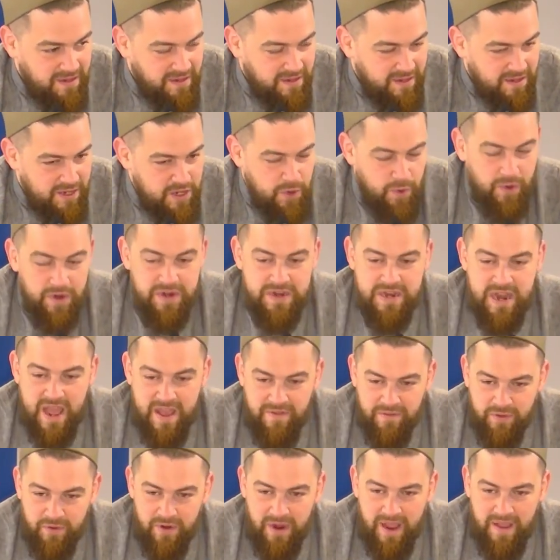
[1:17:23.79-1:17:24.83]
You are
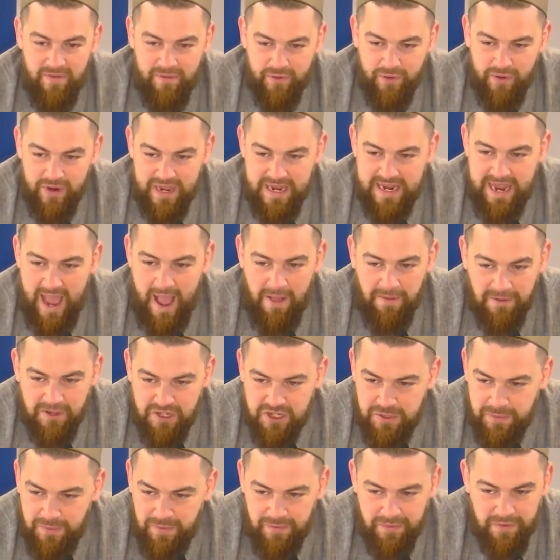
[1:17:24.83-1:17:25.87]
never, ever
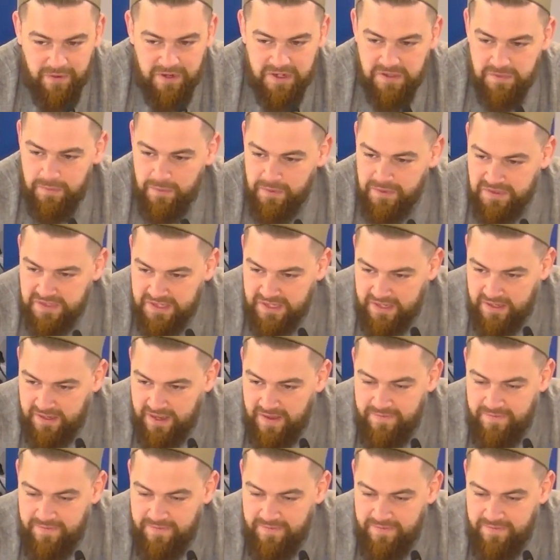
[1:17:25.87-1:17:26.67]
ineligible for His mercy.